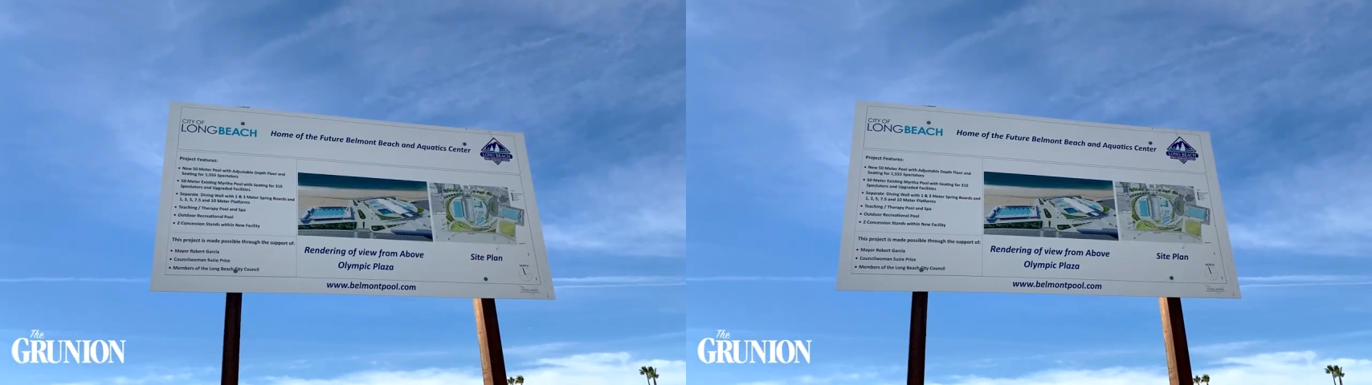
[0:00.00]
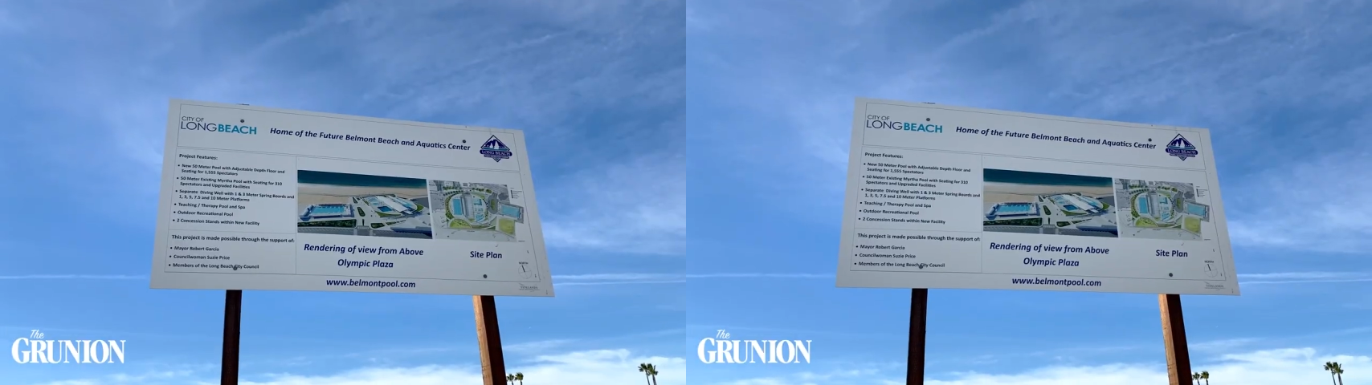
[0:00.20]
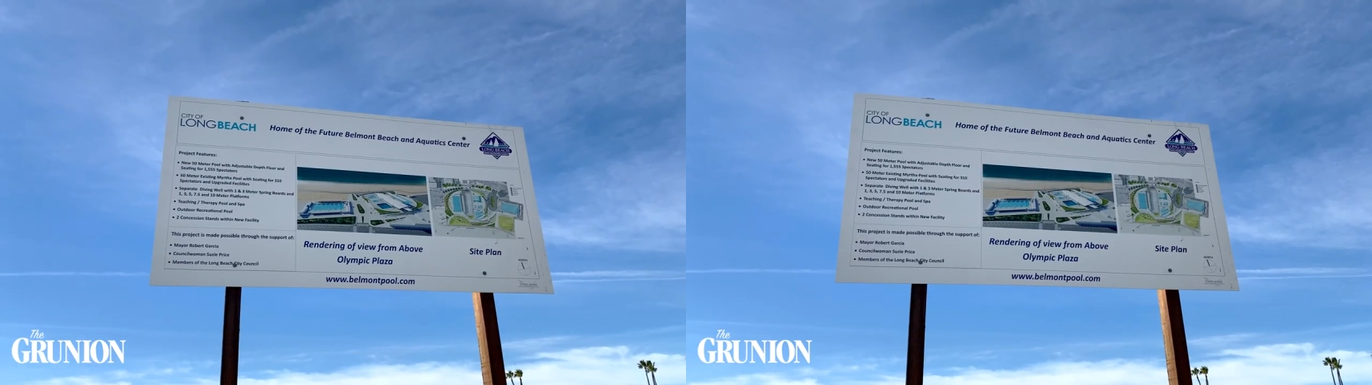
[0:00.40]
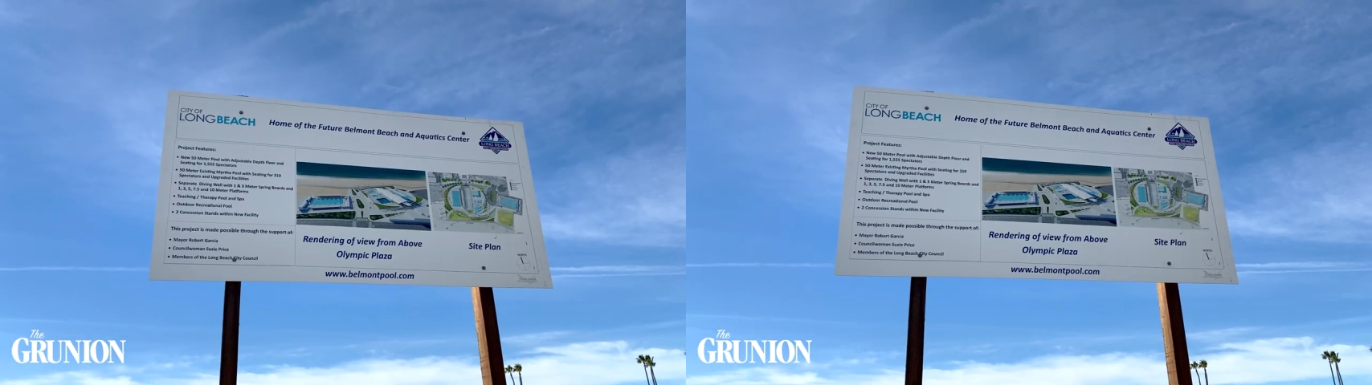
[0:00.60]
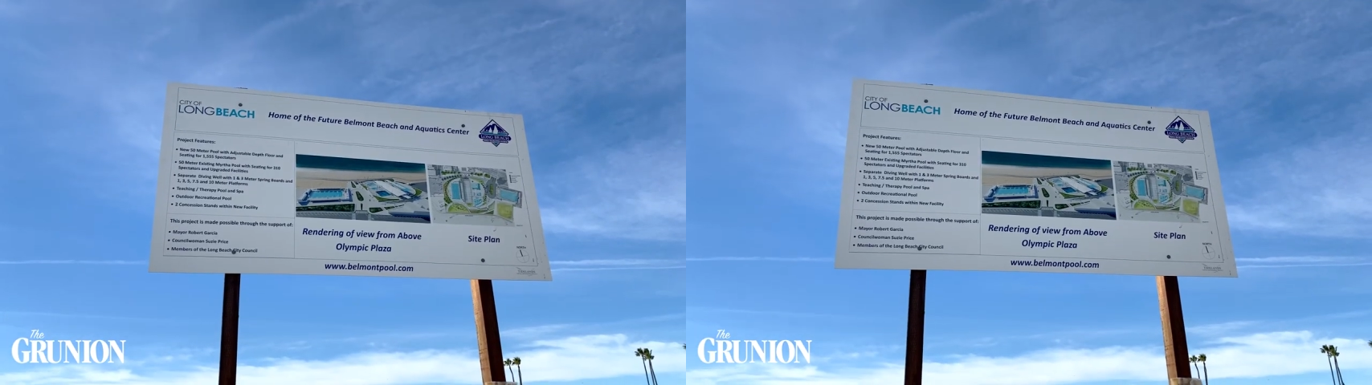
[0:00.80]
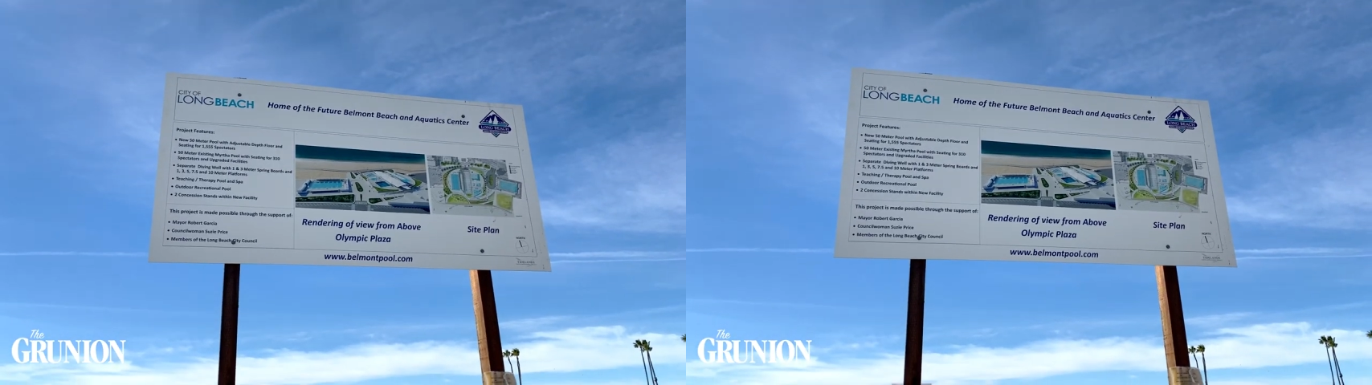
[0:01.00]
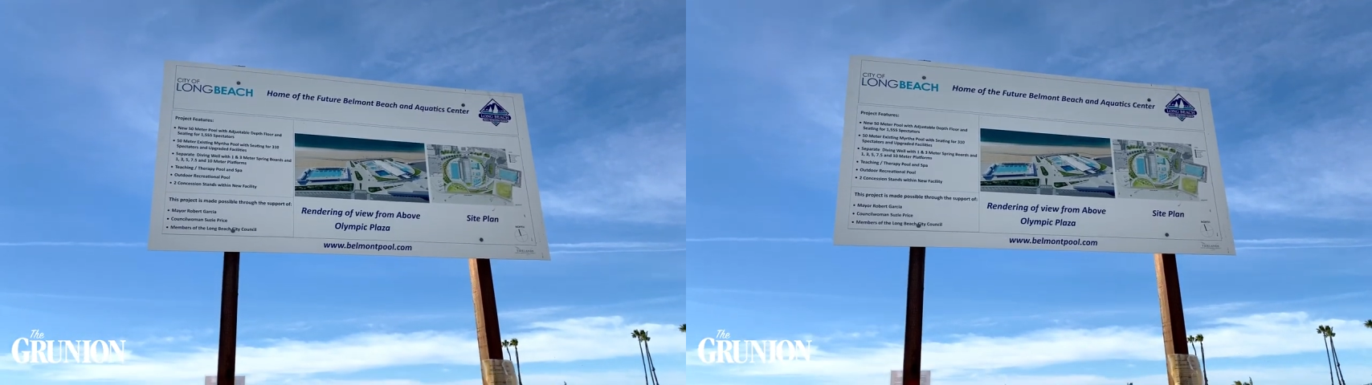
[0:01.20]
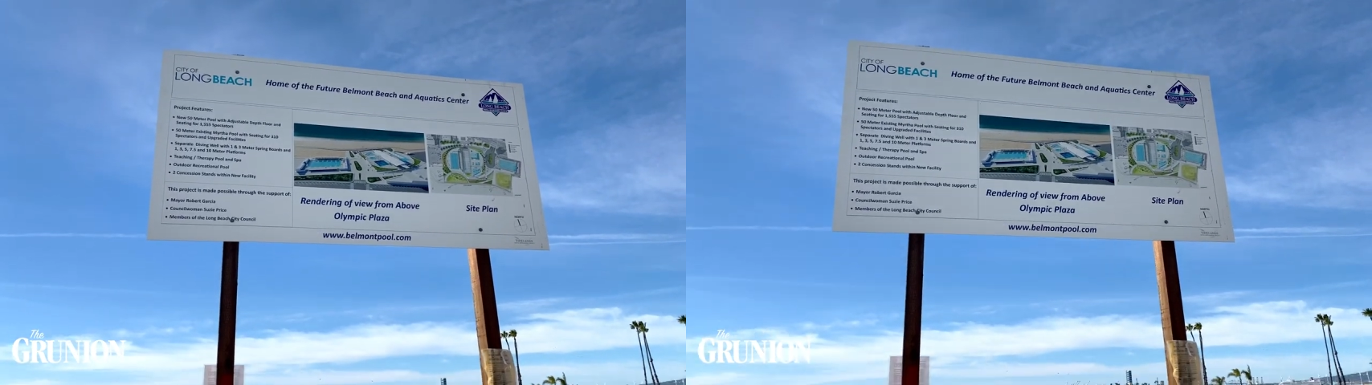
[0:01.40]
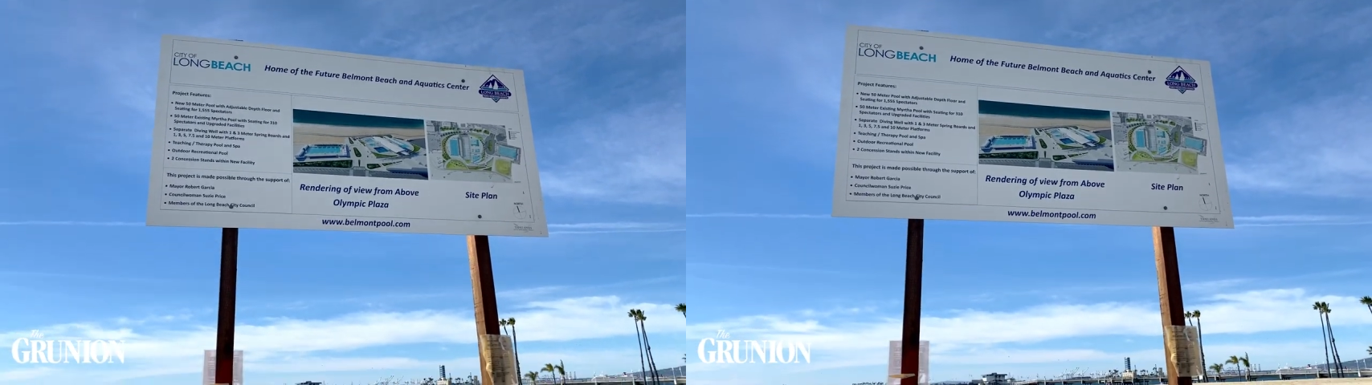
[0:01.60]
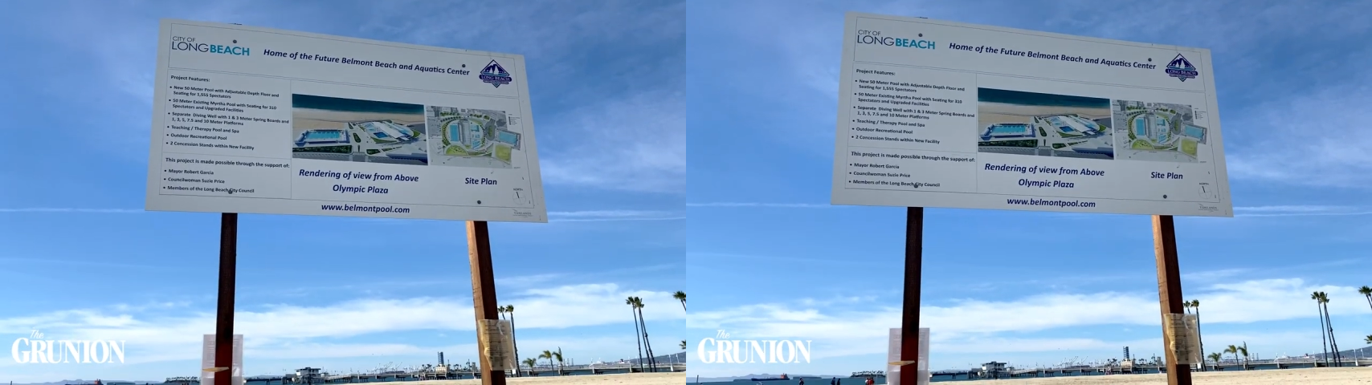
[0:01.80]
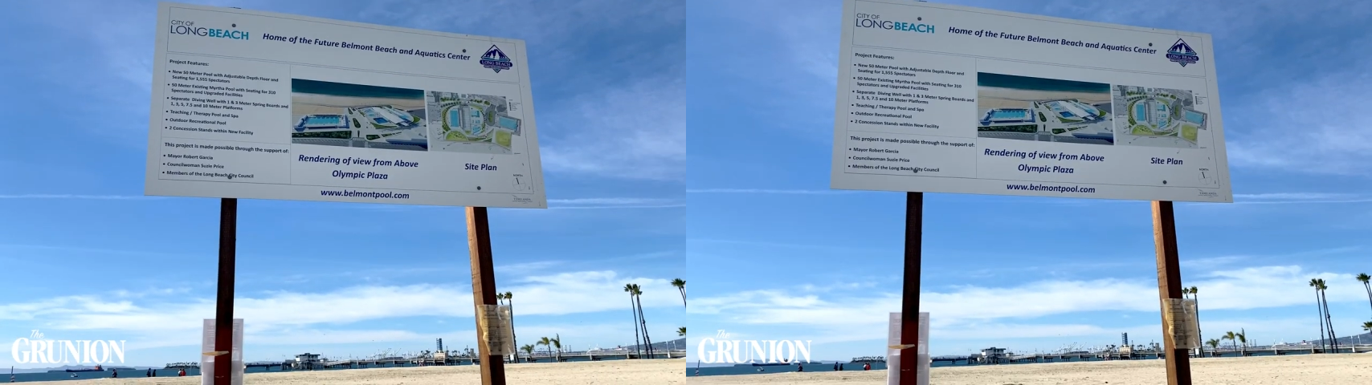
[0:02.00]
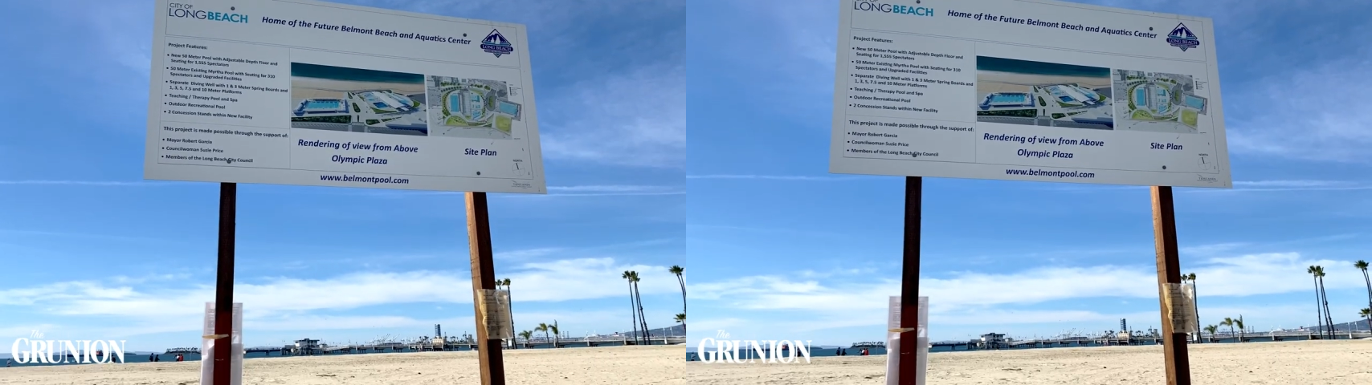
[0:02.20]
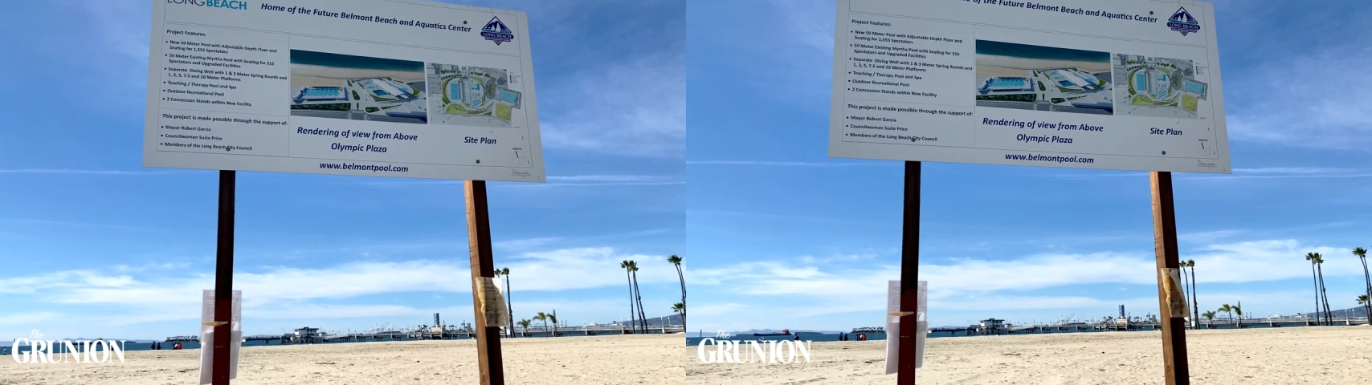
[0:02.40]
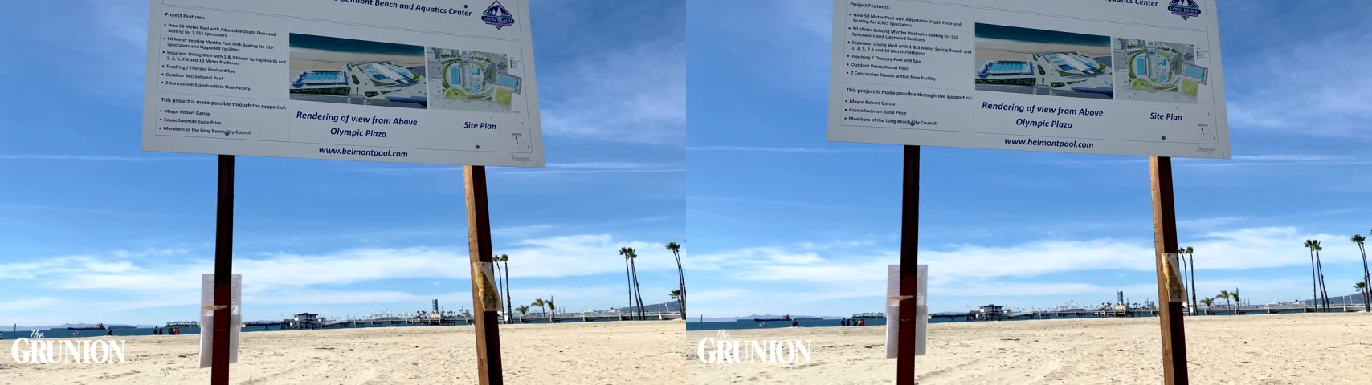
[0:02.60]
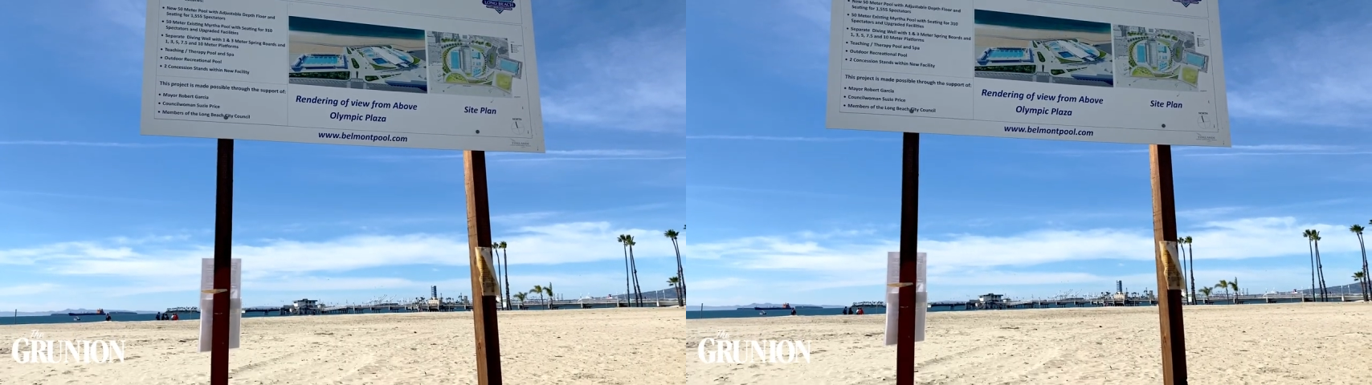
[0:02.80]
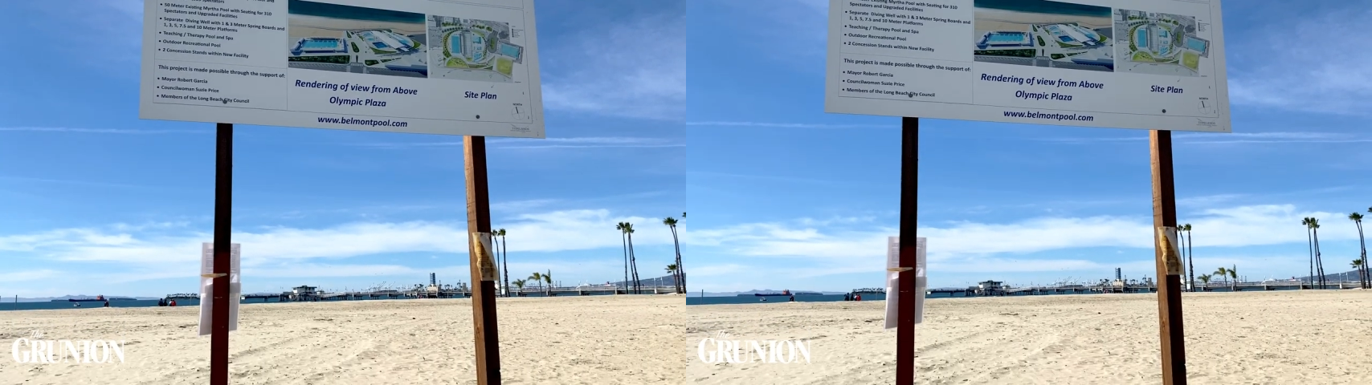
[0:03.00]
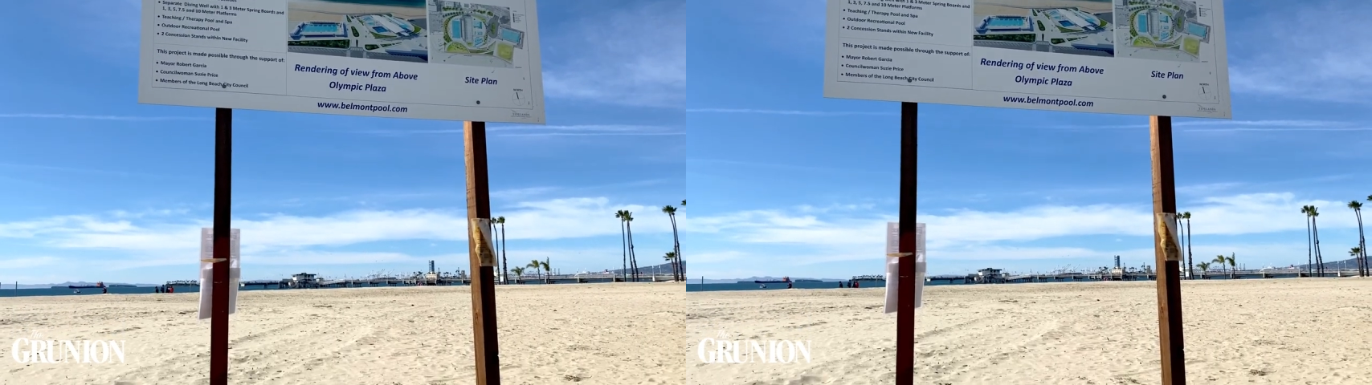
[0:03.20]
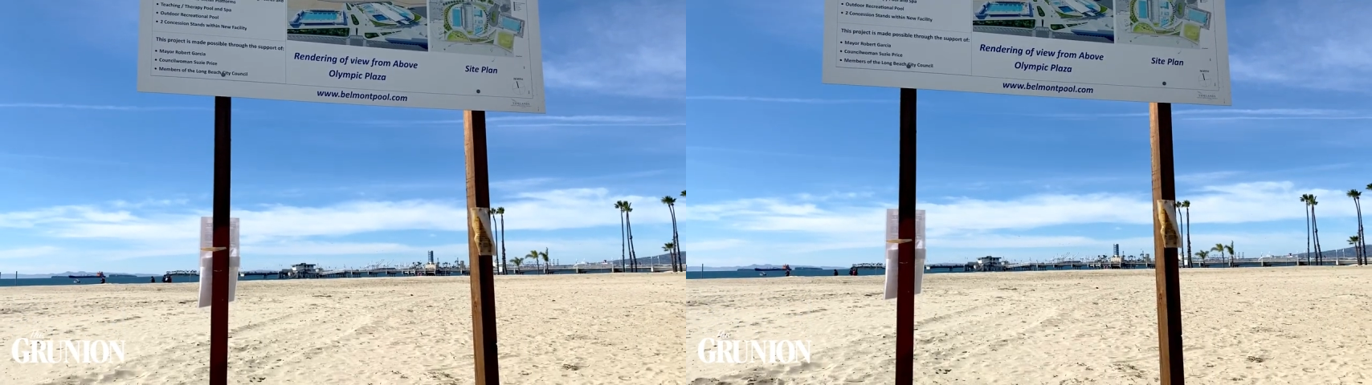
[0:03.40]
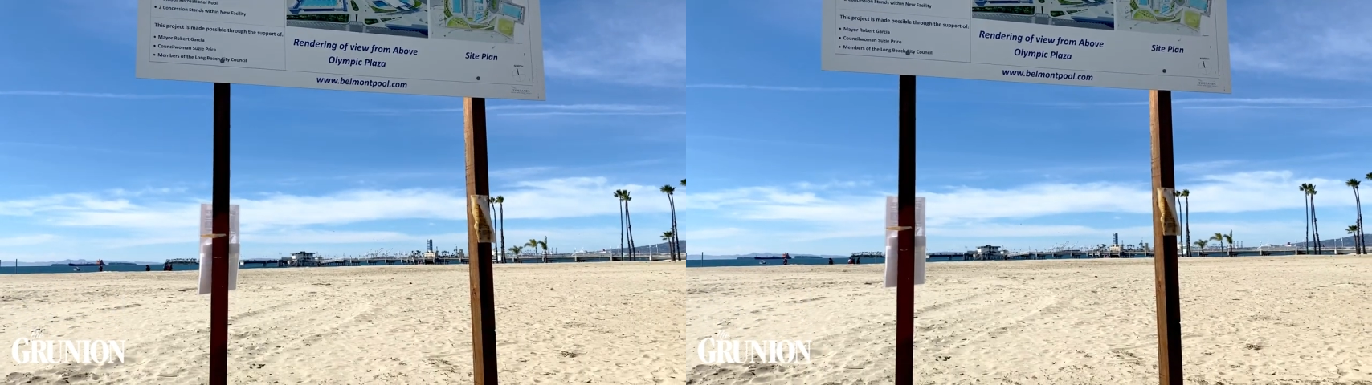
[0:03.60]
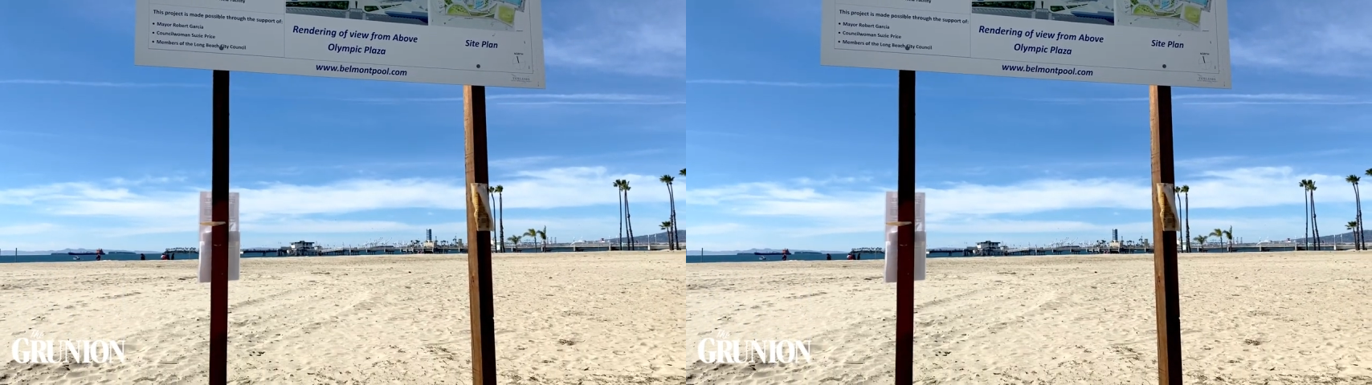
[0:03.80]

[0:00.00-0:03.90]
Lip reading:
Nobody's mouth can be seen.